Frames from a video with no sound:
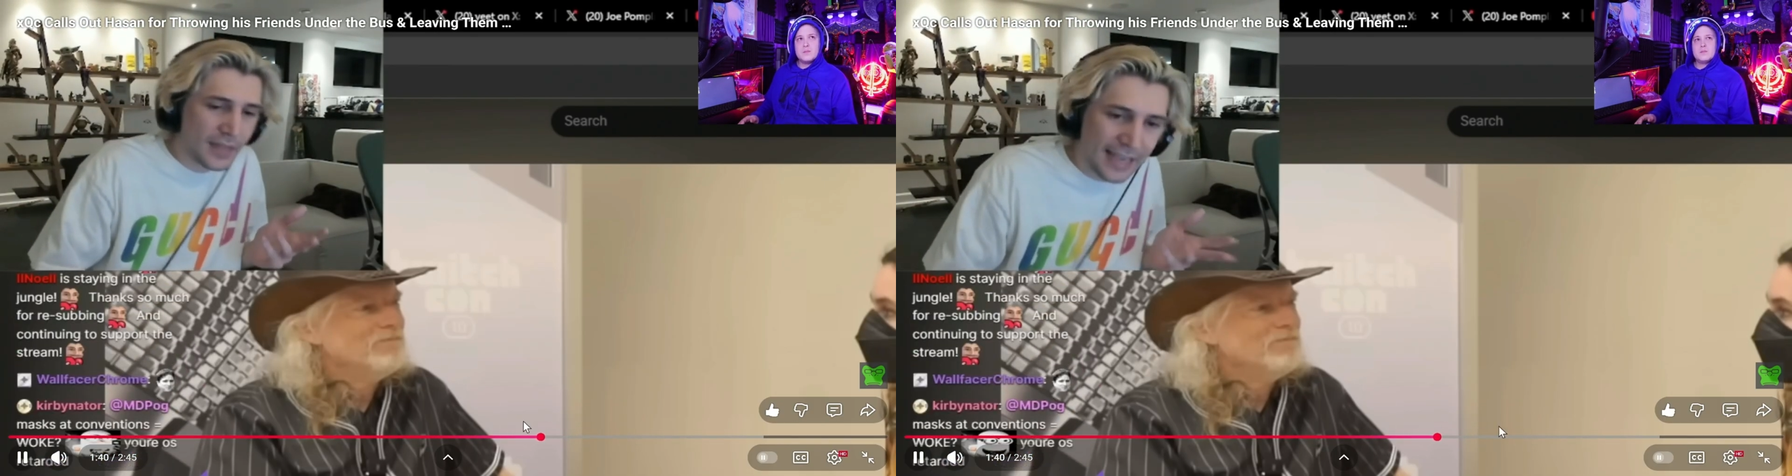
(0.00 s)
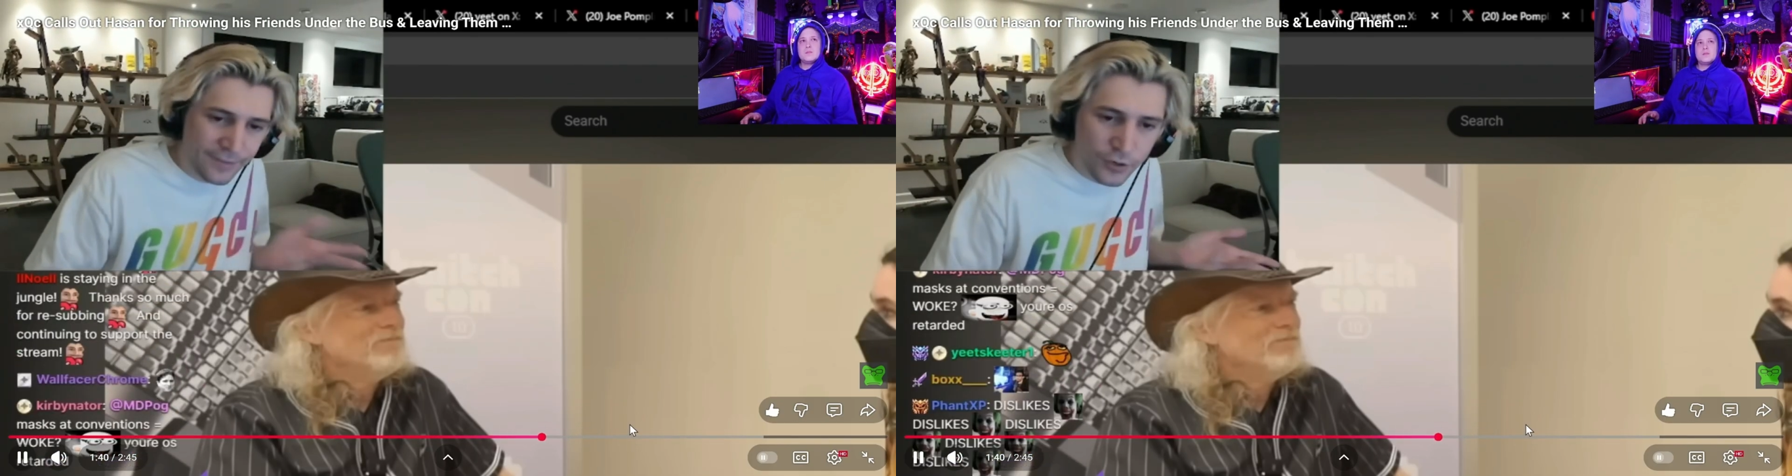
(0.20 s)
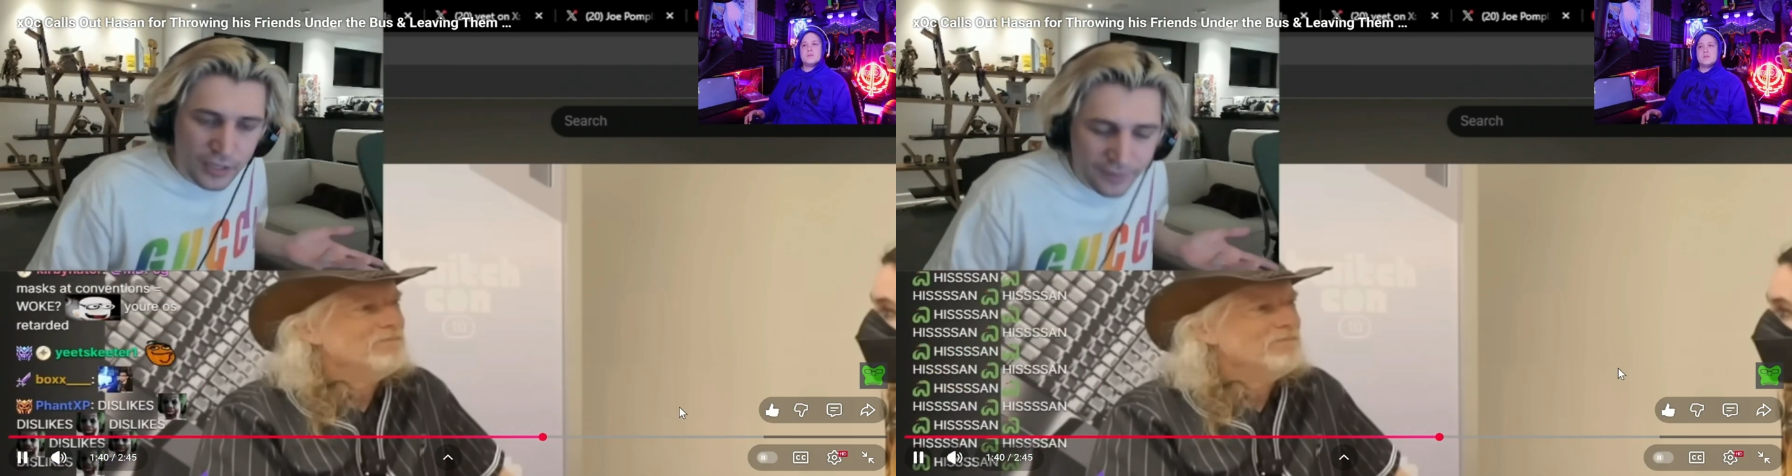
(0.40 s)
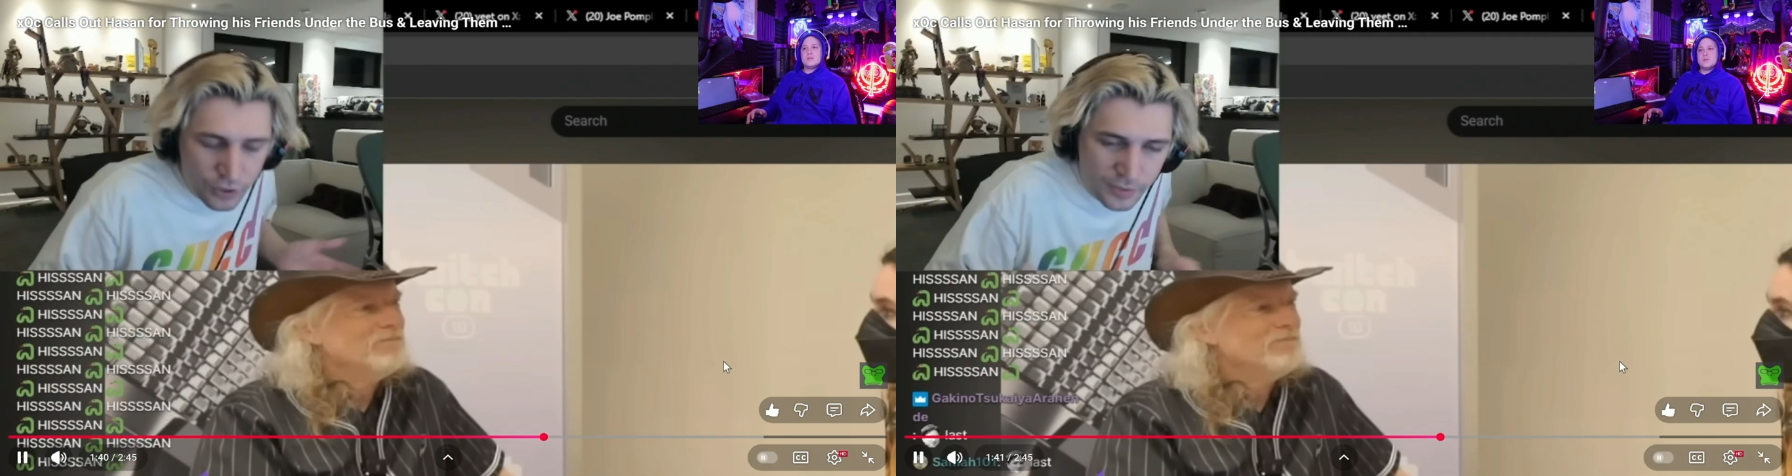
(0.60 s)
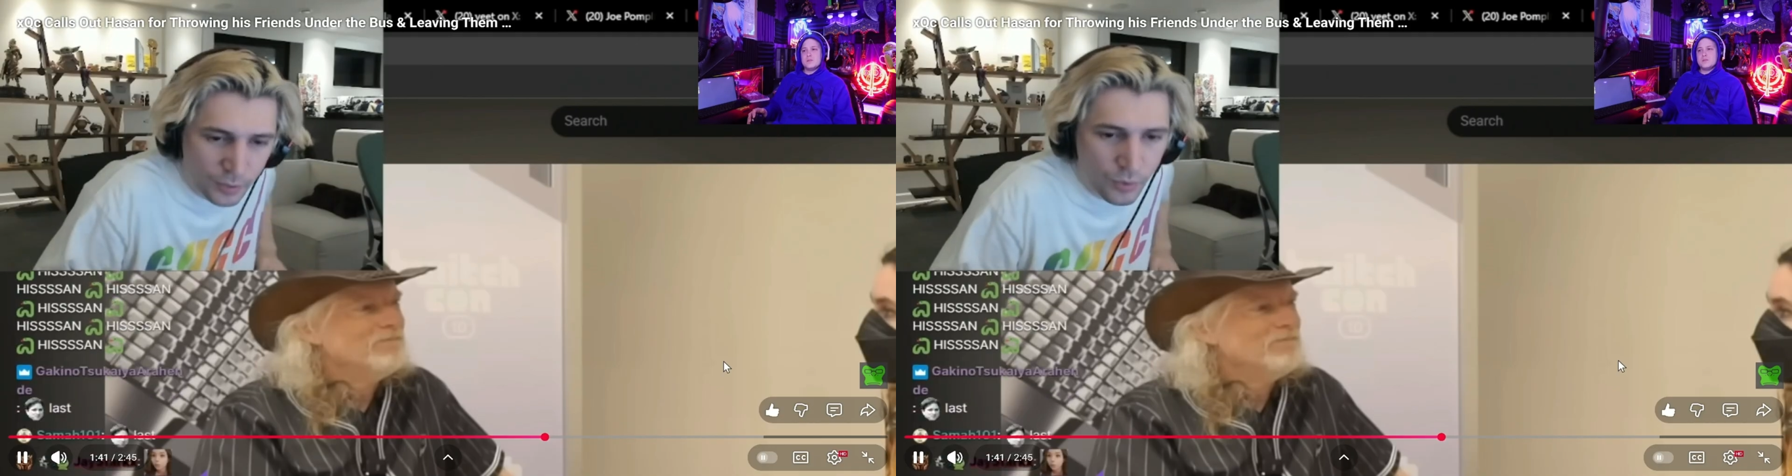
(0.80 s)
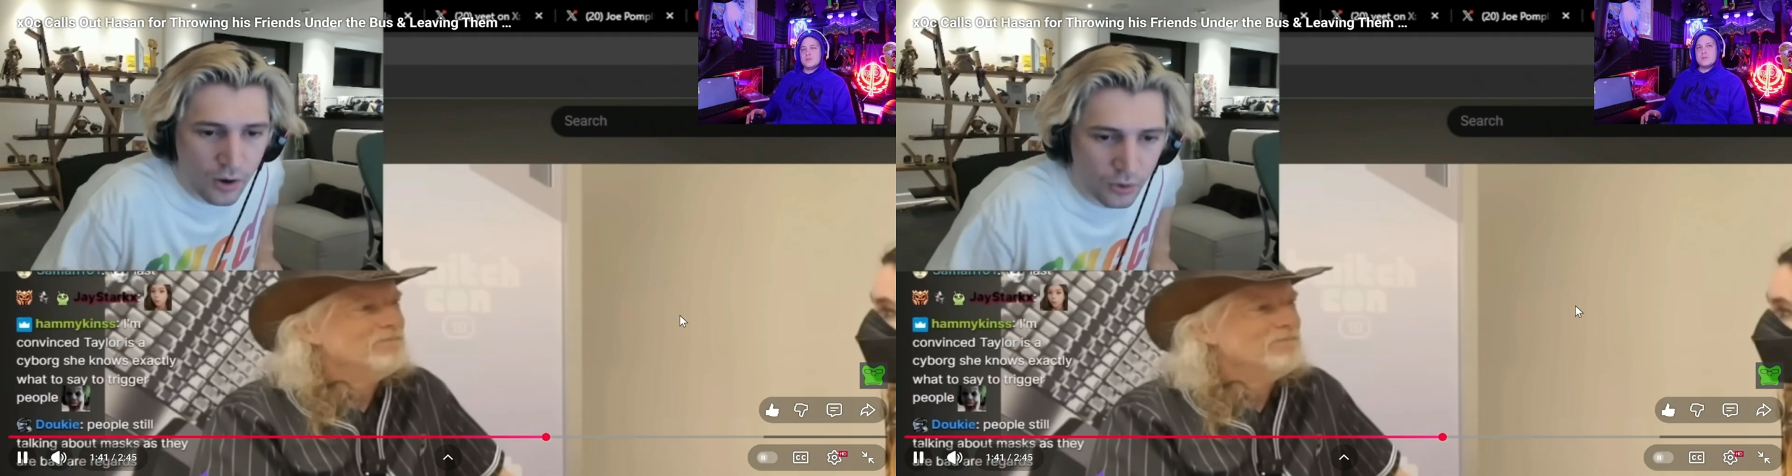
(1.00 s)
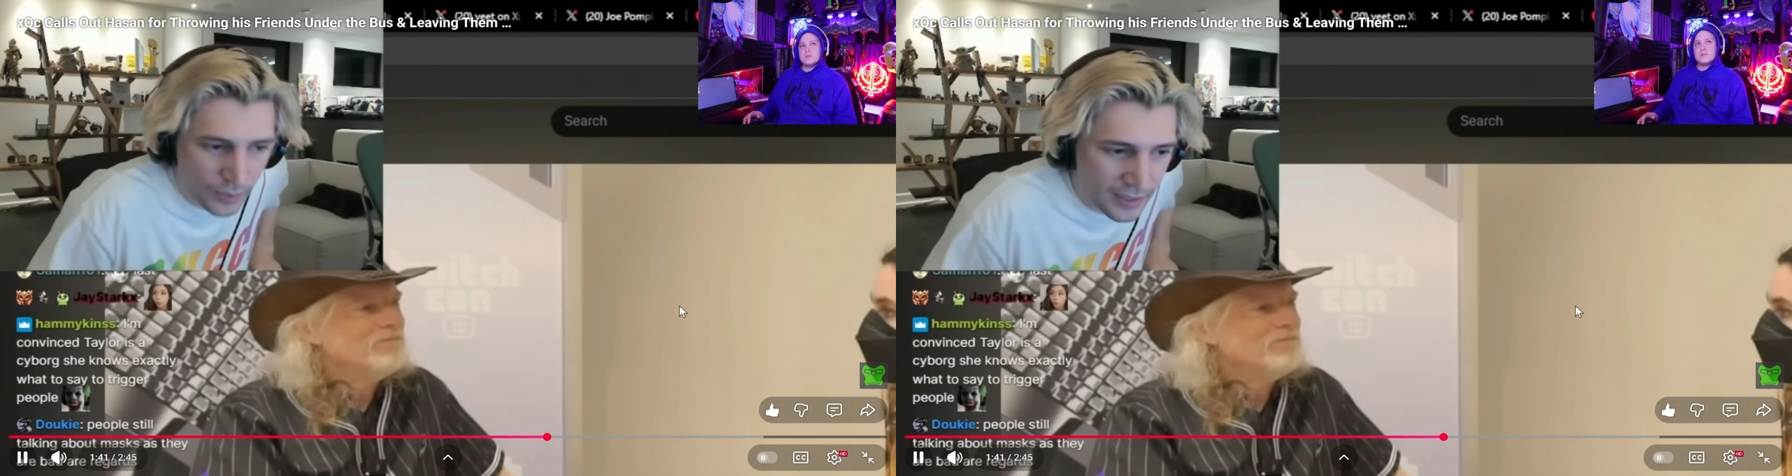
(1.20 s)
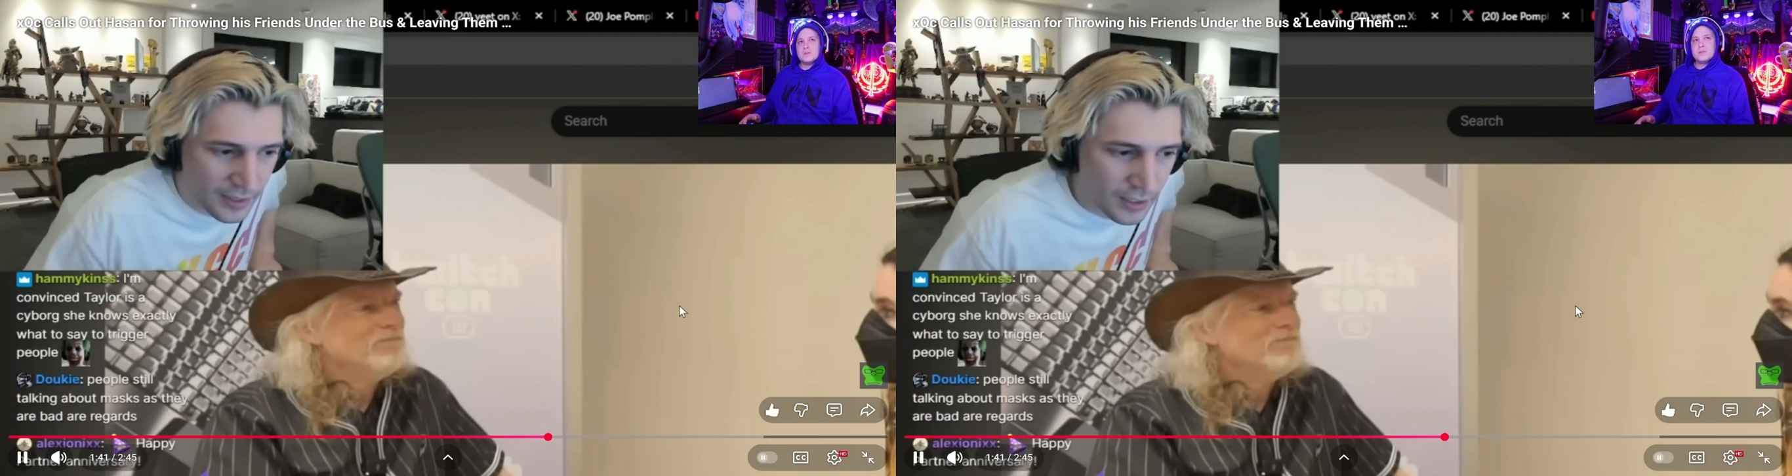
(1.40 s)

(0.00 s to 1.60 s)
if you do something wrong, right?